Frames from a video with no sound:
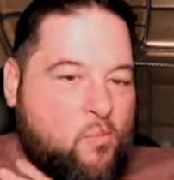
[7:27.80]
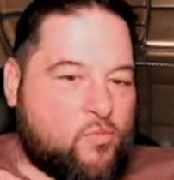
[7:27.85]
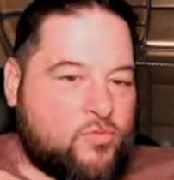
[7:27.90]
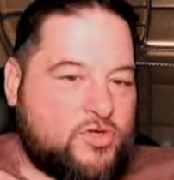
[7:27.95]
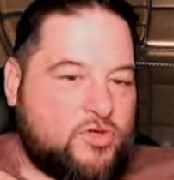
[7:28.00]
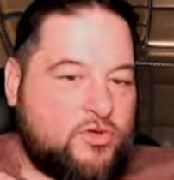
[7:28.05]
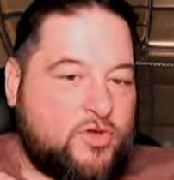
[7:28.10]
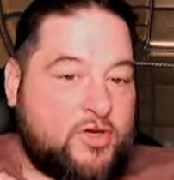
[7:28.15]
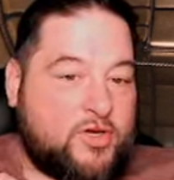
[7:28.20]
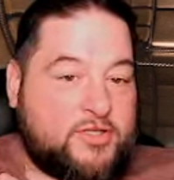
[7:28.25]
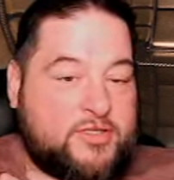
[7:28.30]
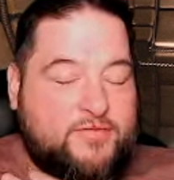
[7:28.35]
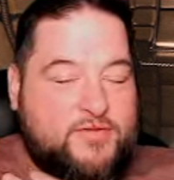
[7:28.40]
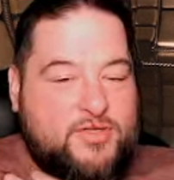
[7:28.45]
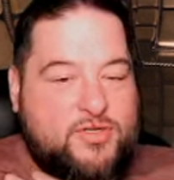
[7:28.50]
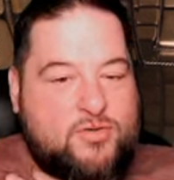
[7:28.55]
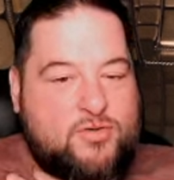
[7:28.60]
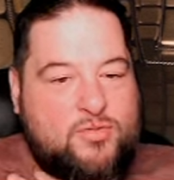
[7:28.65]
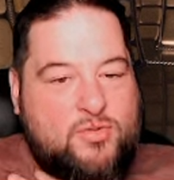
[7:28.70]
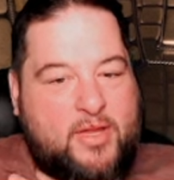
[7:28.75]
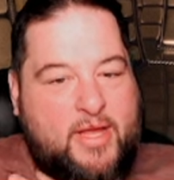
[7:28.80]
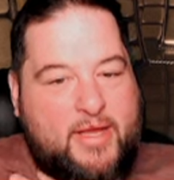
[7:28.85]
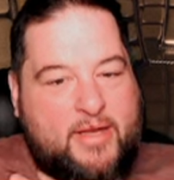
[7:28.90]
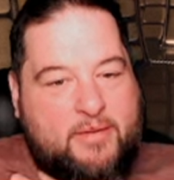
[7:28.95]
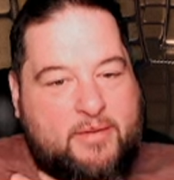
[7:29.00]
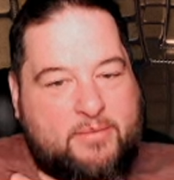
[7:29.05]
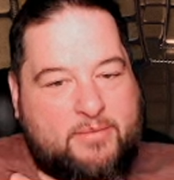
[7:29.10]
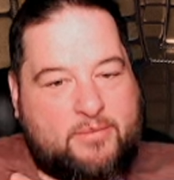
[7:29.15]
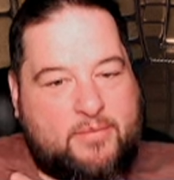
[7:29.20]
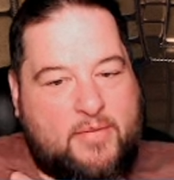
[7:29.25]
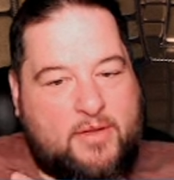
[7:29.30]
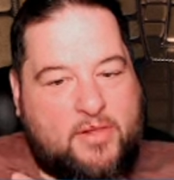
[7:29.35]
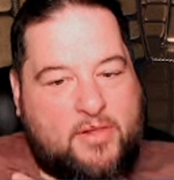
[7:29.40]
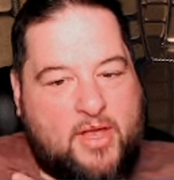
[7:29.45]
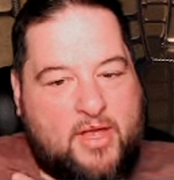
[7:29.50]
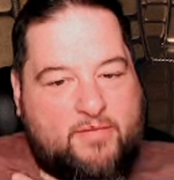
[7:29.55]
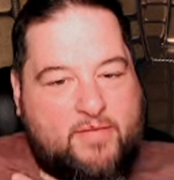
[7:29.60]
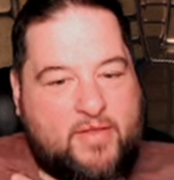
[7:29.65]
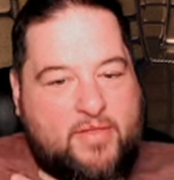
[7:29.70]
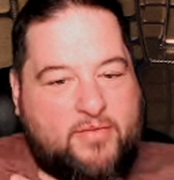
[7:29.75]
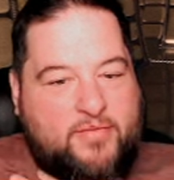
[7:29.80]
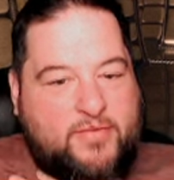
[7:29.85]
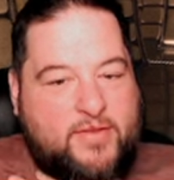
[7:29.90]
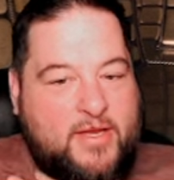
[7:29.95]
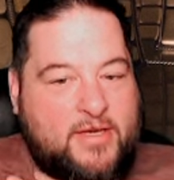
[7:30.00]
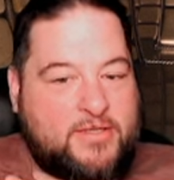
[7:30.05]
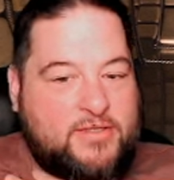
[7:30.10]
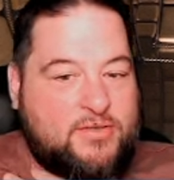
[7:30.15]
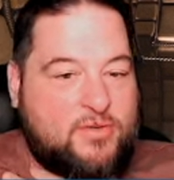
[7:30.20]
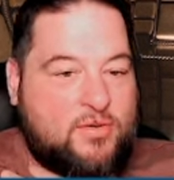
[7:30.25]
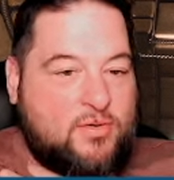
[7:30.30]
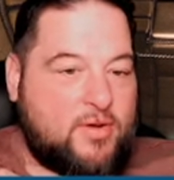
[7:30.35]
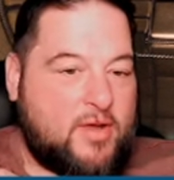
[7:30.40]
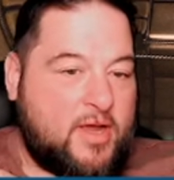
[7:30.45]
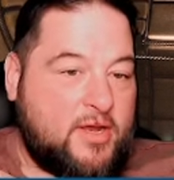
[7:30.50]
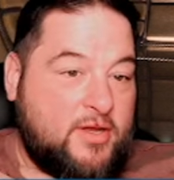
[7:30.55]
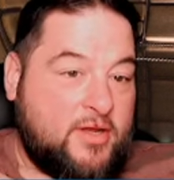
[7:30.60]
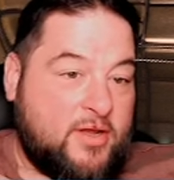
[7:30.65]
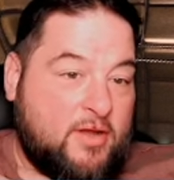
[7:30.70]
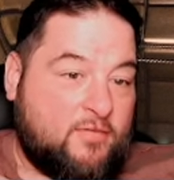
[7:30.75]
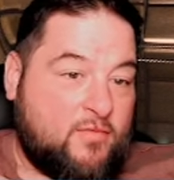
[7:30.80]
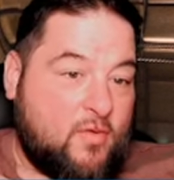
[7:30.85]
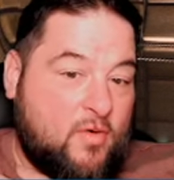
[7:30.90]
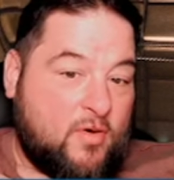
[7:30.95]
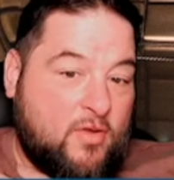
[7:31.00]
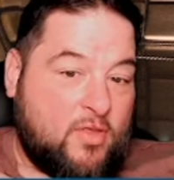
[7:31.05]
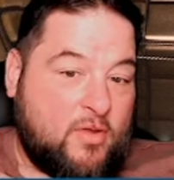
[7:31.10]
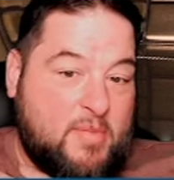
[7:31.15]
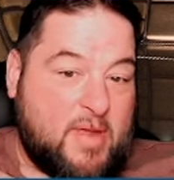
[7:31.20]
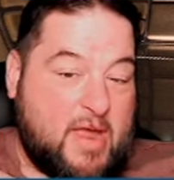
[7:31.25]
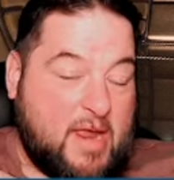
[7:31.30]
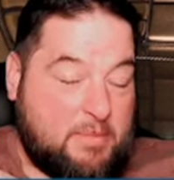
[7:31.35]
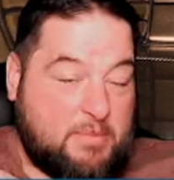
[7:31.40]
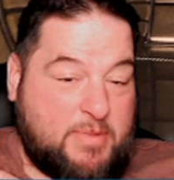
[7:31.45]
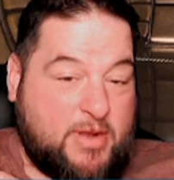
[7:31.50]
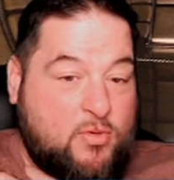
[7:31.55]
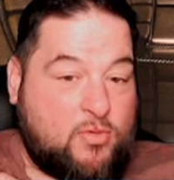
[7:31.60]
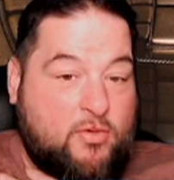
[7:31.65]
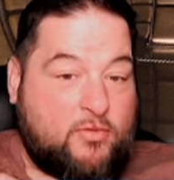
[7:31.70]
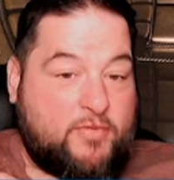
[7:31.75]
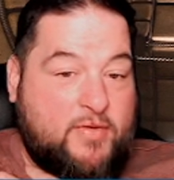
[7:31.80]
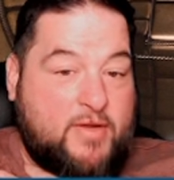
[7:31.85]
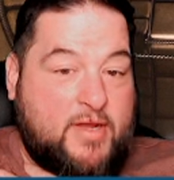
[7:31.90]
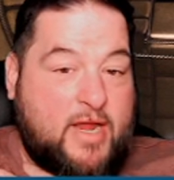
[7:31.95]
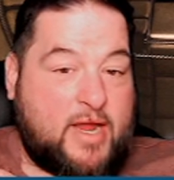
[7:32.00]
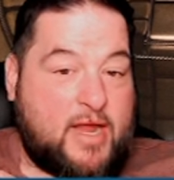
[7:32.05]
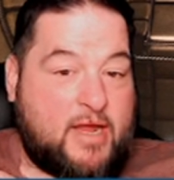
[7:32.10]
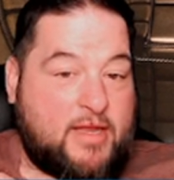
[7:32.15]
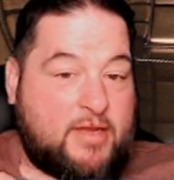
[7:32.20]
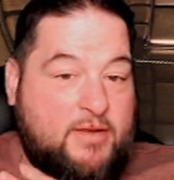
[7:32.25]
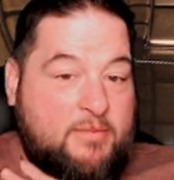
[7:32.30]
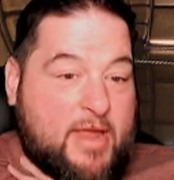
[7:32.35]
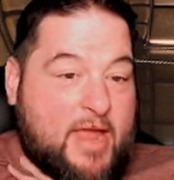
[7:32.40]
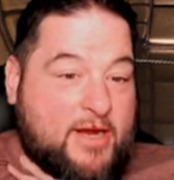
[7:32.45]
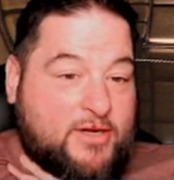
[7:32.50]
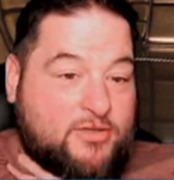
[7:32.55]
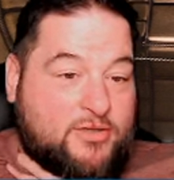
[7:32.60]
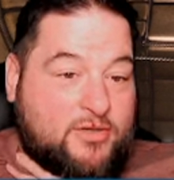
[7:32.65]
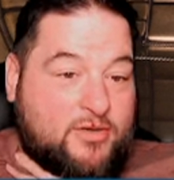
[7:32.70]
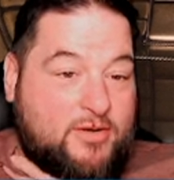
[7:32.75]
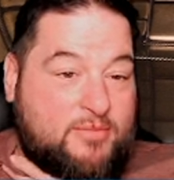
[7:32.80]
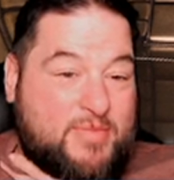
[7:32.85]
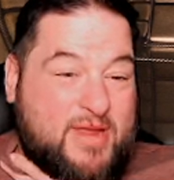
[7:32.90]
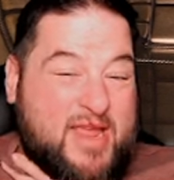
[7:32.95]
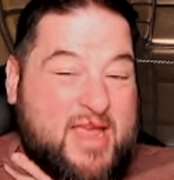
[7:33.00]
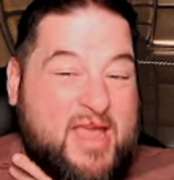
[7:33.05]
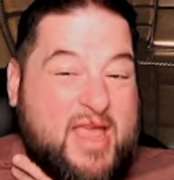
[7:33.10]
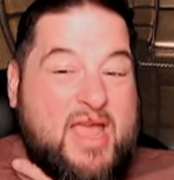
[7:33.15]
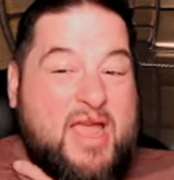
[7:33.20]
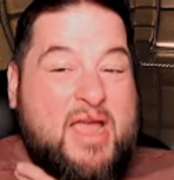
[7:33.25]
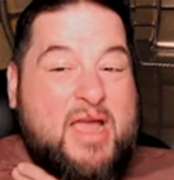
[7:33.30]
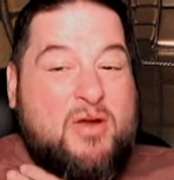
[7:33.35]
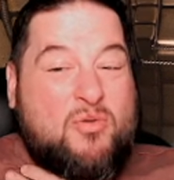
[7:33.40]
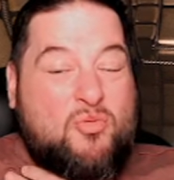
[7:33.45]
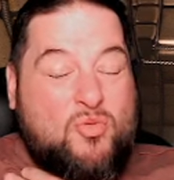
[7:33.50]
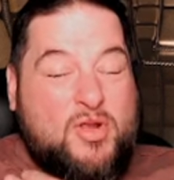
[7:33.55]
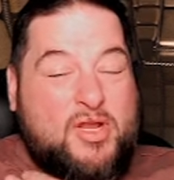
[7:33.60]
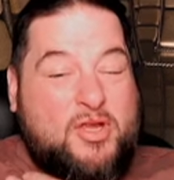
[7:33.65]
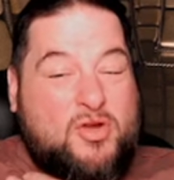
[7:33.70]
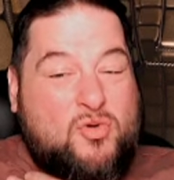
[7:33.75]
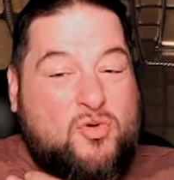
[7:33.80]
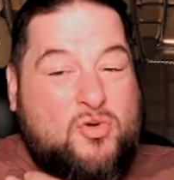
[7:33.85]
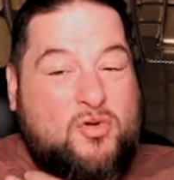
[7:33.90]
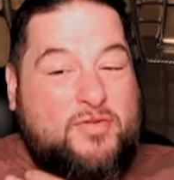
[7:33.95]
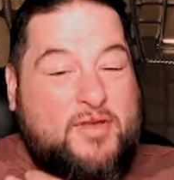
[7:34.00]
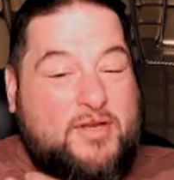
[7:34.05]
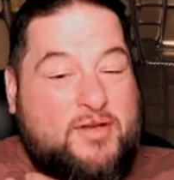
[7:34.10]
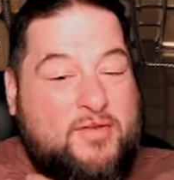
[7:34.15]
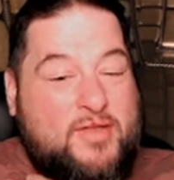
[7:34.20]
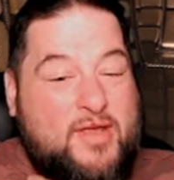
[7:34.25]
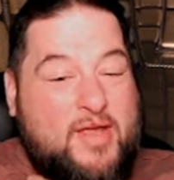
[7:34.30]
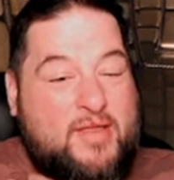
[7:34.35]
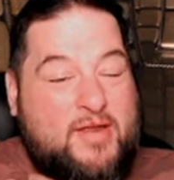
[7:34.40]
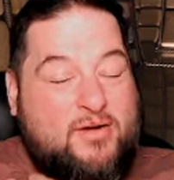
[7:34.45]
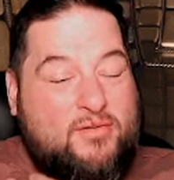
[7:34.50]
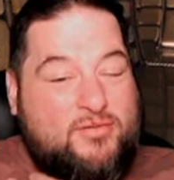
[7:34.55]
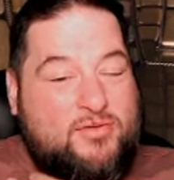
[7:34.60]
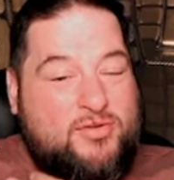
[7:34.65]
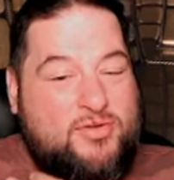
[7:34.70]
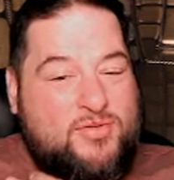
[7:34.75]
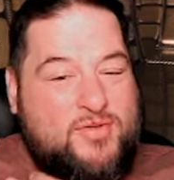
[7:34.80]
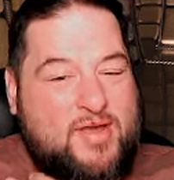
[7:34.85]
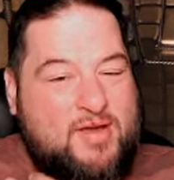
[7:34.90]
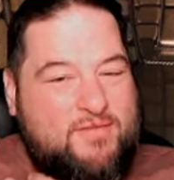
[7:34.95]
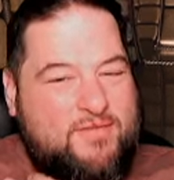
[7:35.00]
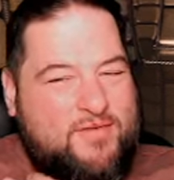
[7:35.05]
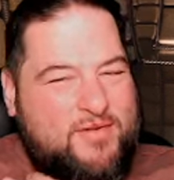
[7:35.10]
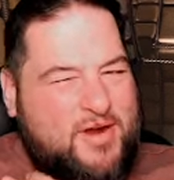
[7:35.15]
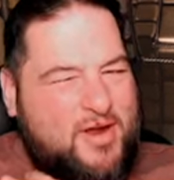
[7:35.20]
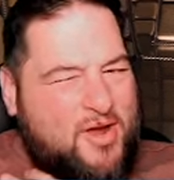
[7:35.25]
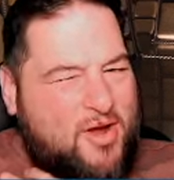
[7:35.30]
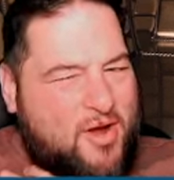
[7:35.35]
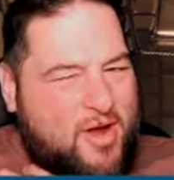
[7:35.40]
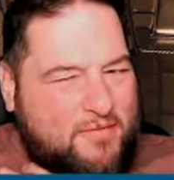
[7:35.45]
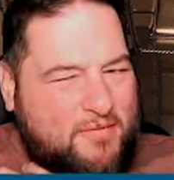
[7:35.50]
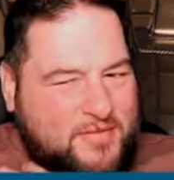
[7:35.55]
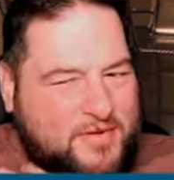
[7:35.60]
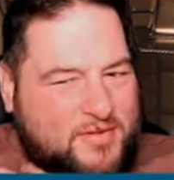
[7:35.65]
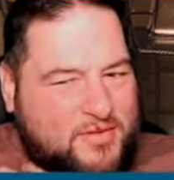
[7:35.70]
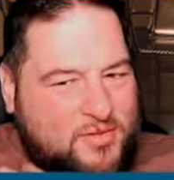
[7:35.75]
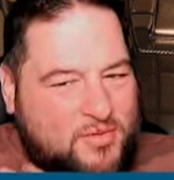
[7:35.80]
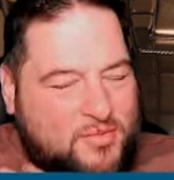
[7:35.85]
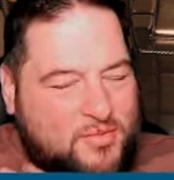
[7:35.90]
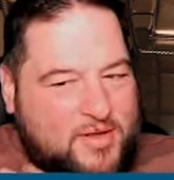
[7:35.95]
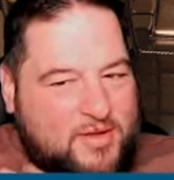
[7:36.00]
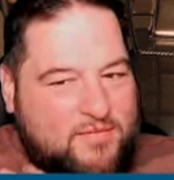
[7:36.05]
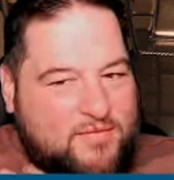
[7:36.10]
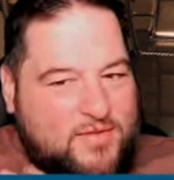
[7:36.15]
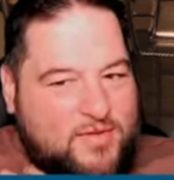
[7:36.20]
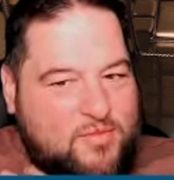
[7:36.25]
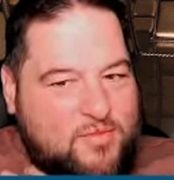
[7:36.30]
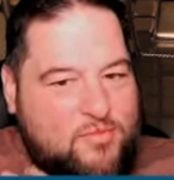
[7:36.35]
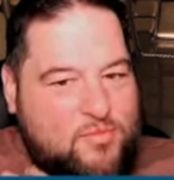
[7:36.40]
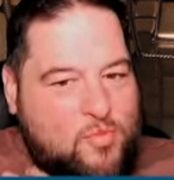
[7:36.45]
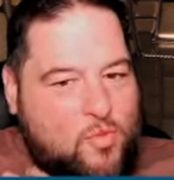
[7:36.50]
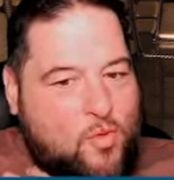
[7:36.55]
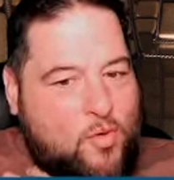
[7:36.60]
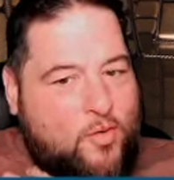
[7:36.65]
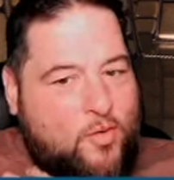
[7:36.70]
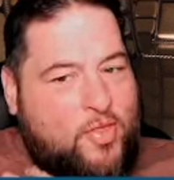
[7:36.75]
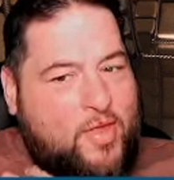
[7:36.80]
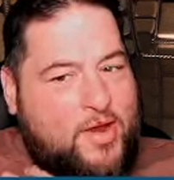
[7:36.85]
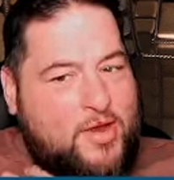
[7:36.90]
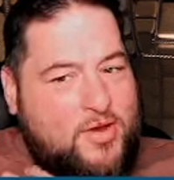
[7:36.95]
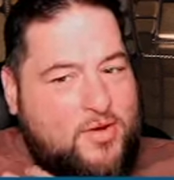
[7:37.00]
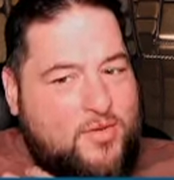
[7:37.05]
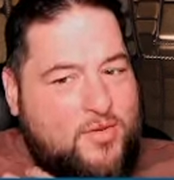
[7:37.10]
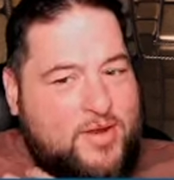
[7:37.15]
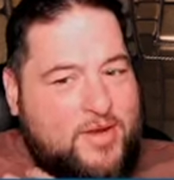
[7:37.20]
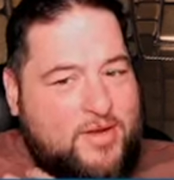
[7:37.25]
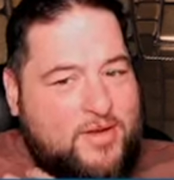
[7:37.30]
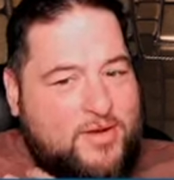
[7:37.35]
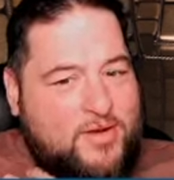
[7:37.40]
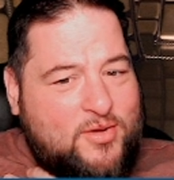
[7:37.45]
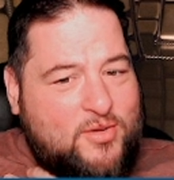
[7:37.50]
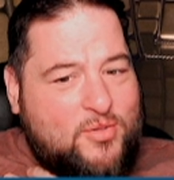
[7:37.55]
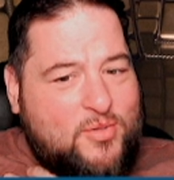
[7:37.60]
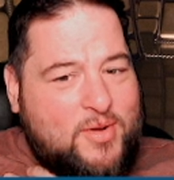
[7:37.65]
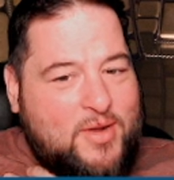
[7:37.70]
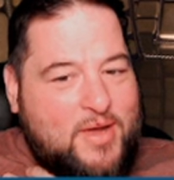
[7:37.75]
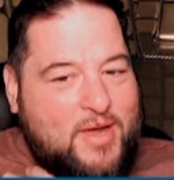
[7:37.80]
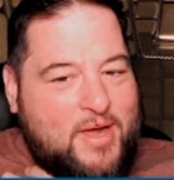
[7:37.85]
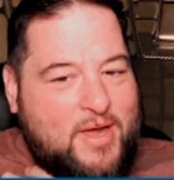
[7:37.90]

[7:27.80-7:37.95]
2 units of 2, like a lot of other things, and you get 4 of them. It'd be cool if you got extra. It'd be really cool if they do that. They don't do that very often. They'll give you more than you can do